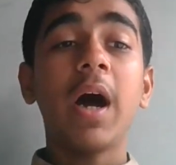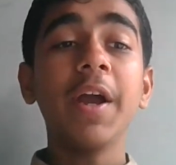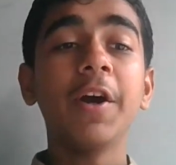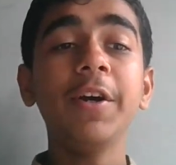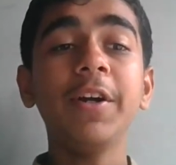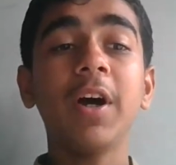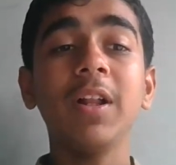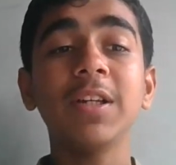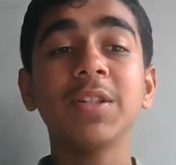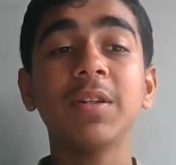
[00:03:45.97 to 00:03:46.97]
I heard
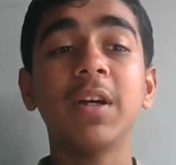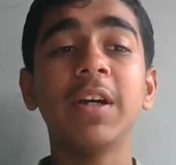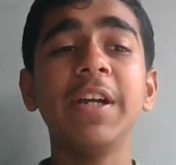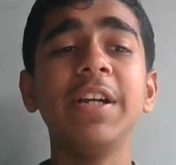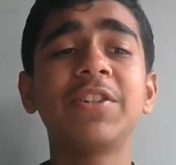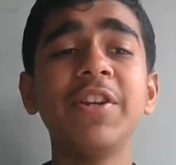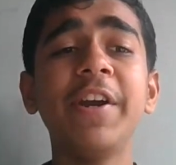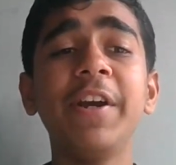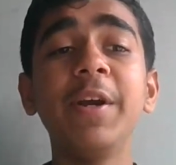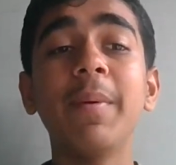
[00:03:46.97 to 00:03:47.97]
Allah. It's
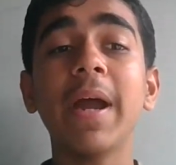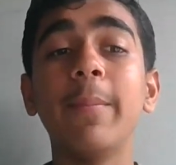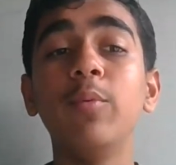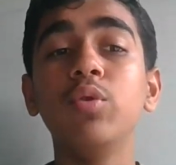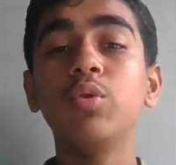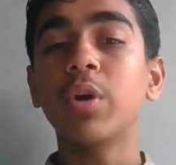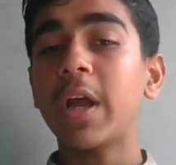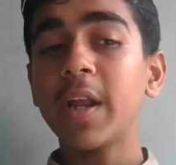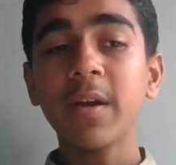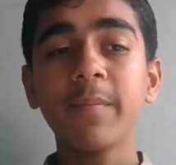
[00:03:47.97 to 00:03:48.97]
narrated by Abu
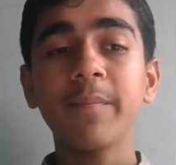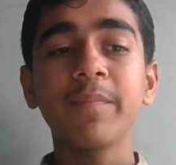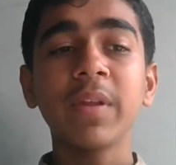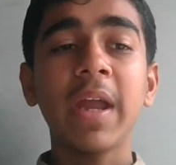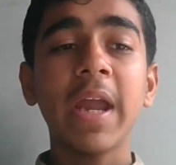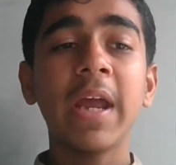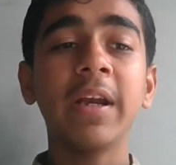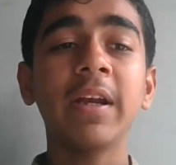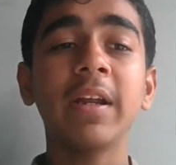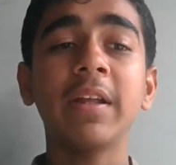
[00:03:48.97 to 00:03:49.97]
Huraira,
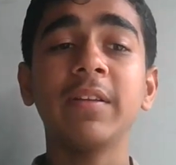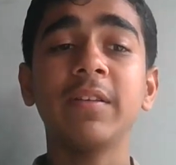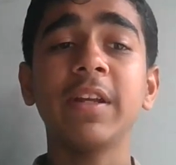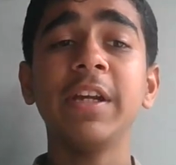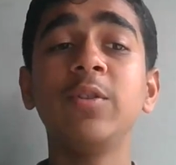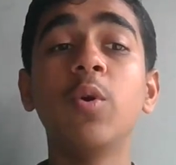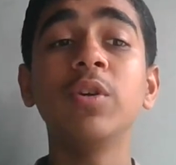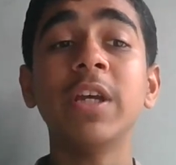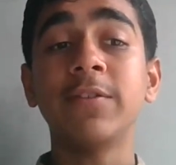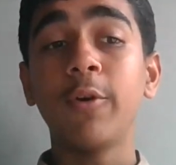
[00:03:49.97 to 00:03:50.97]
and it
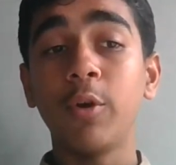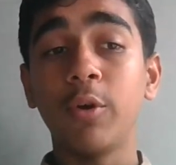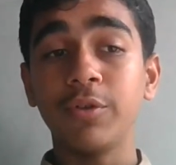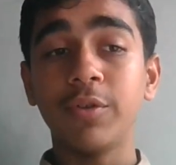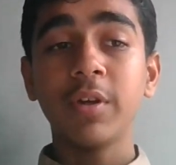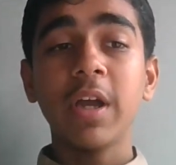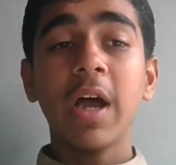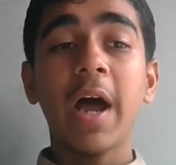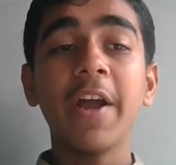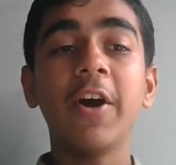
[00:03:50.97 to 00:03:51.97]
goes as follows.
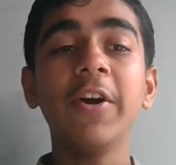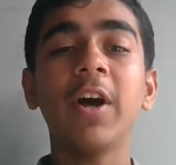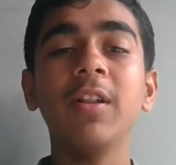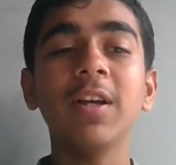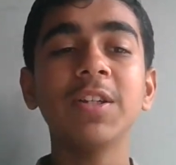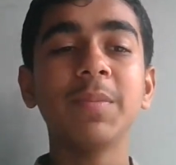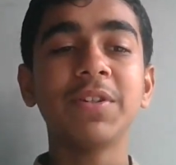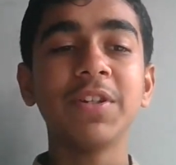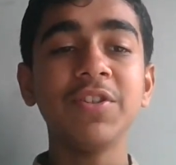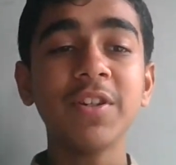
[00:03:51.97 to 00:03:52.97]
I heard Allah's
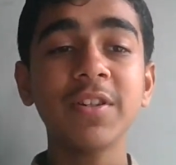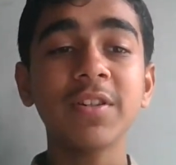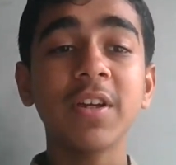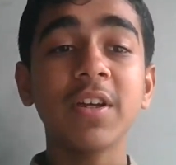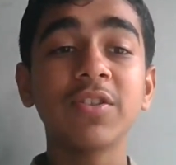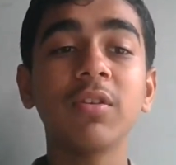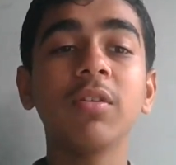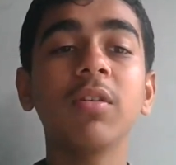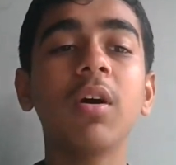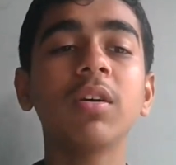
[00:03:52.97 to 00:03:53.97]
messenger
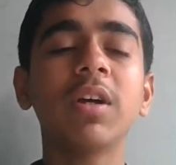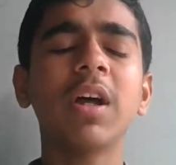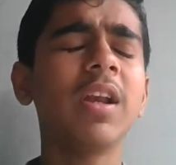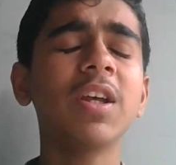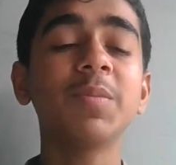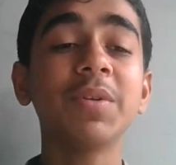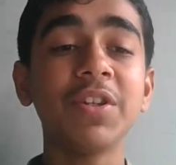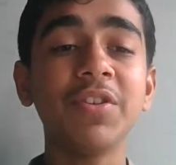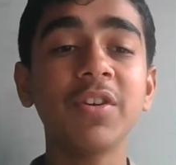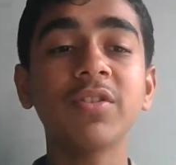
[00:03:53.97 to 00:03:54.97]
sallallahu
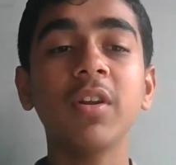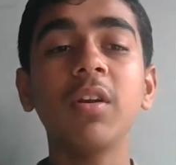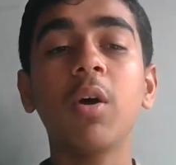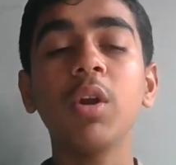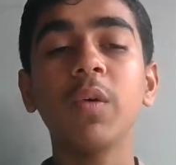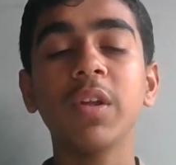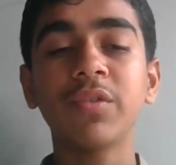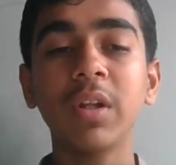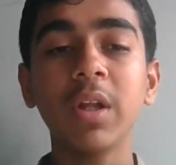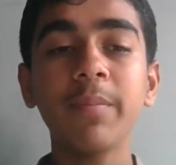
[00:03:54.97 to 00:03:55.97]
alaihi
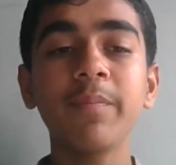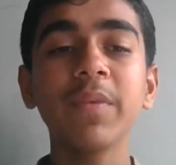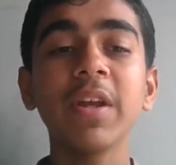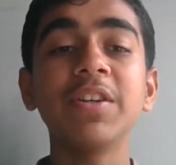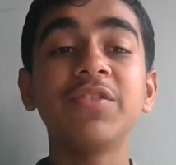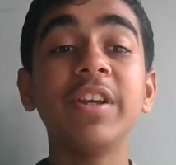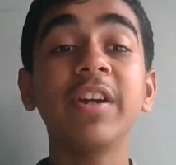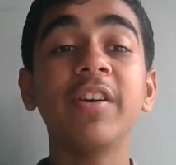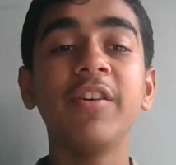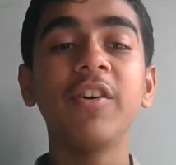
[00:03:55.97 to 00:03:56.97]
wasallam
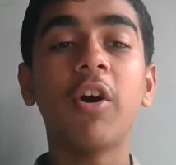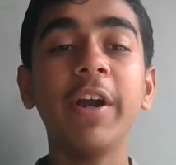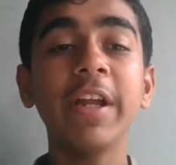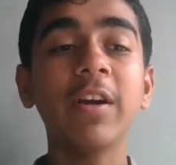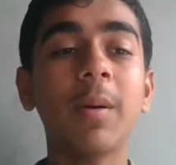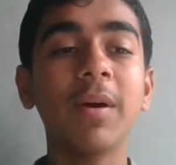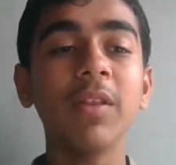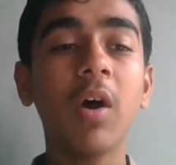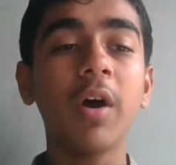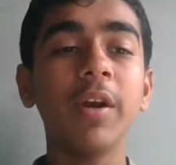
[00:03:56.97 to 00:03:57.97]
saying regarding
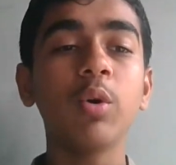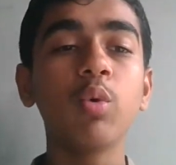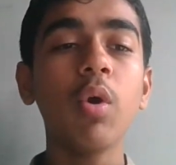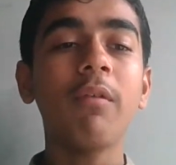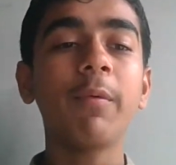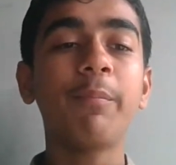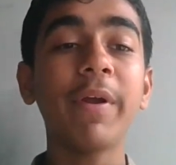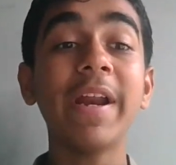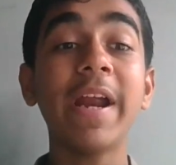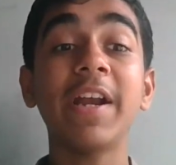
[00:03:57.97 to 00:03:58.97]
Ramadan, whoever
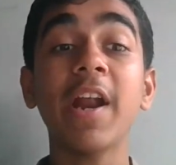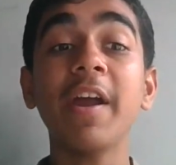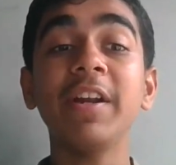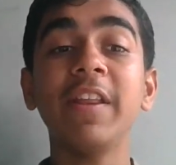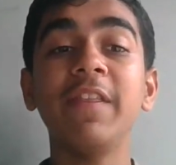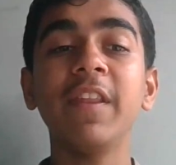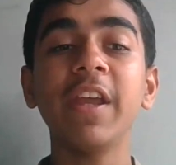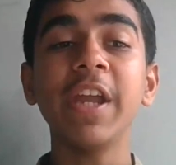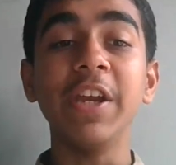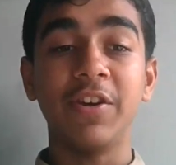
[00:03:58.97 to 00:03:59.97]
prayed at night in
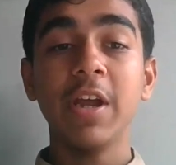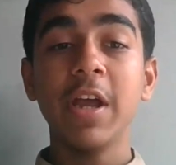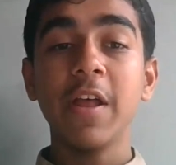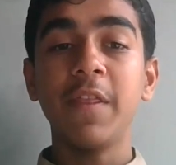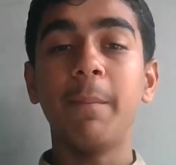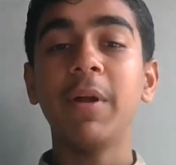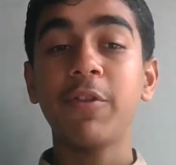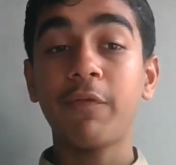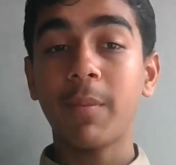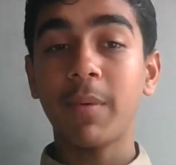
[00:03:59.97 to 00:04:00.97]
it, the
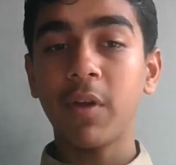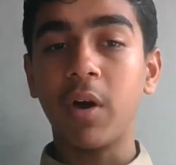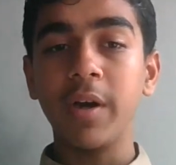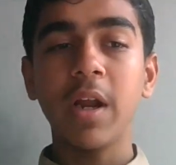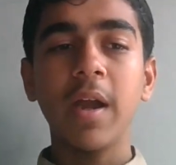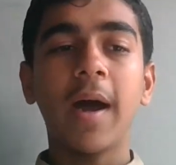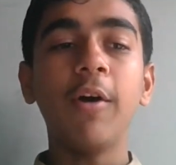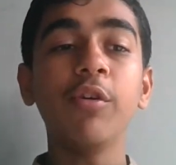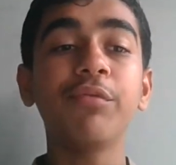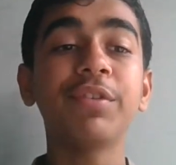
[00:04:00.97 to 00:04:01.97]
month of Ramadan,
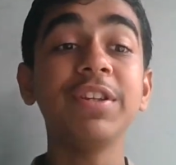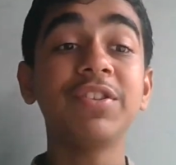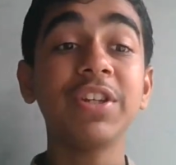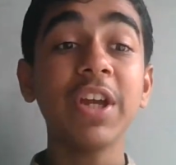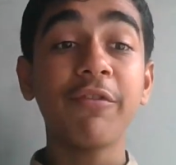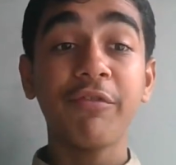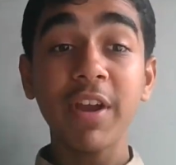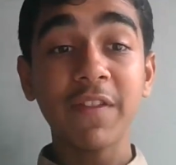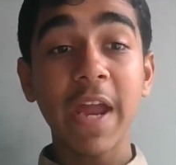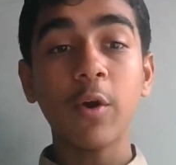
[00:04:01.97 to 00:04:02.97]
out of sincere
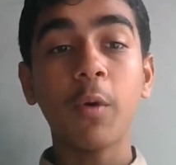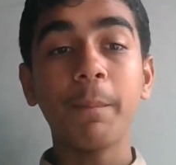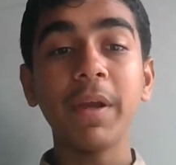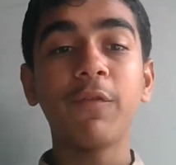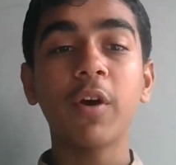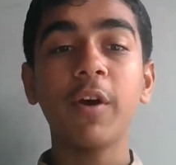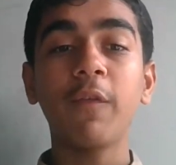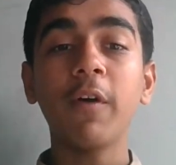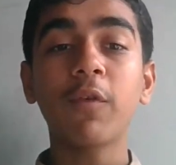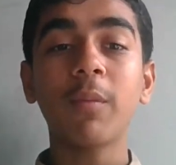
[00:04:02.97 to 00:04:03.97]
faith and hoping for a
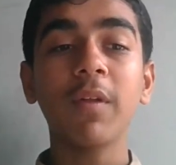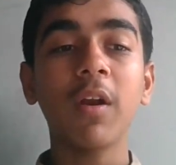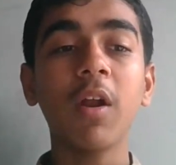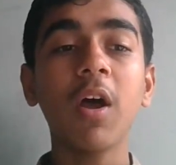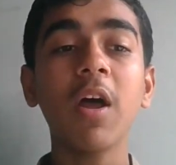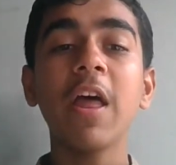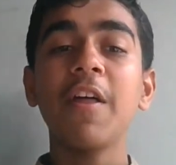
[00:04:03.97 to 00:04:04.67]
reward from Allah,